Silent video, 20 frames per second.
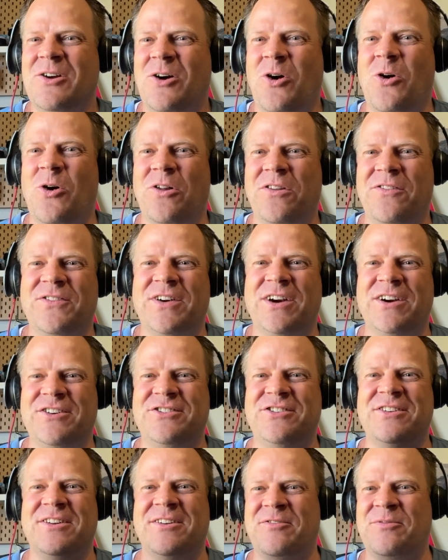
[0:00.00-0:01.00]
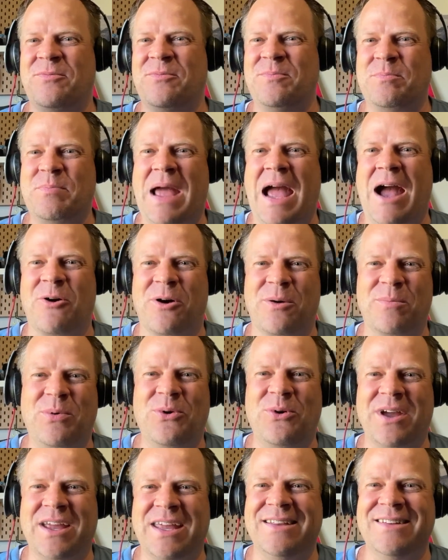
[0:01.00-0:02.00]
old version of
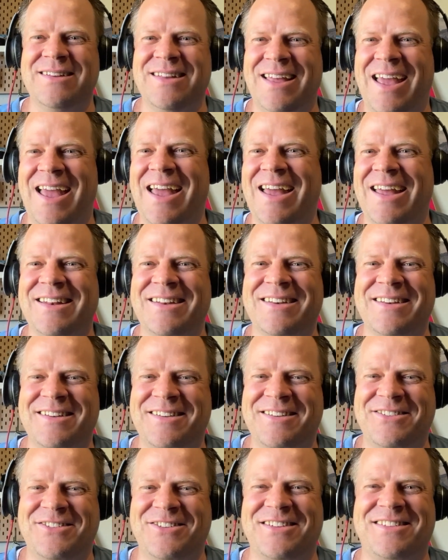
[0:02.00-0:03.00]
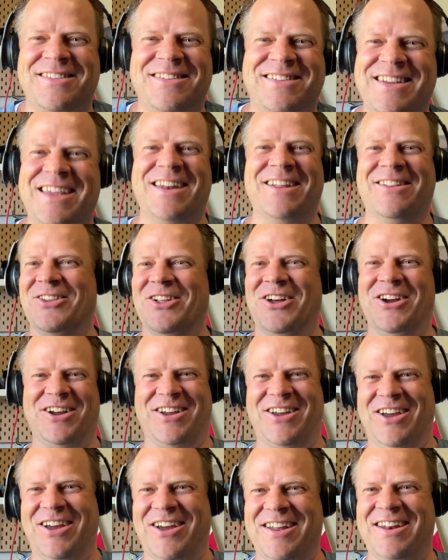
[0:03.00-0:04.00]
PowerPoint and just didn't look
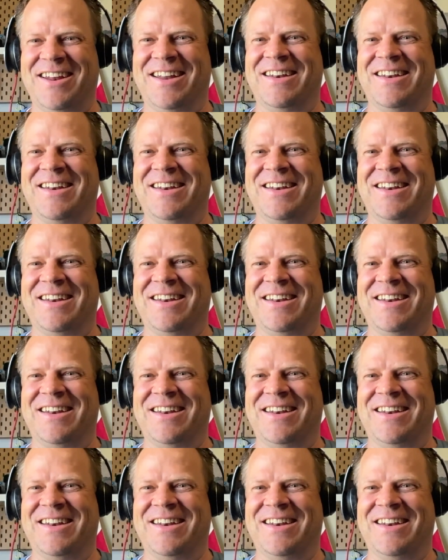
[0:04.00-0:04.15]
good.